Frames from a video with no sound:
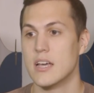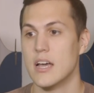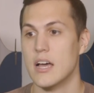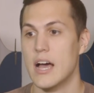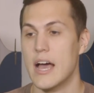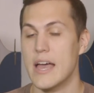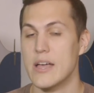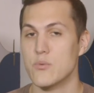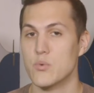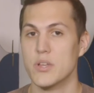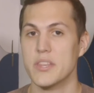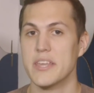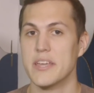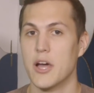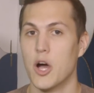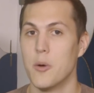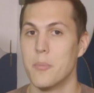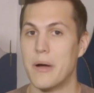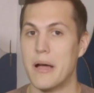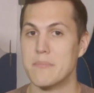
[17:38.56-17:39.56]
I really
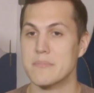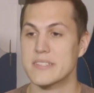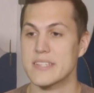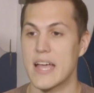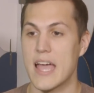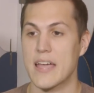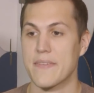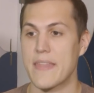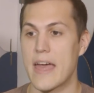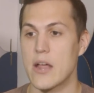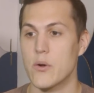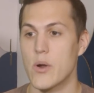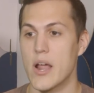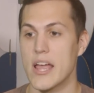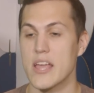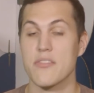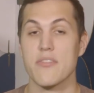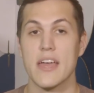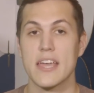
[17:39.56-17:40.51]
hope I'm saying that right.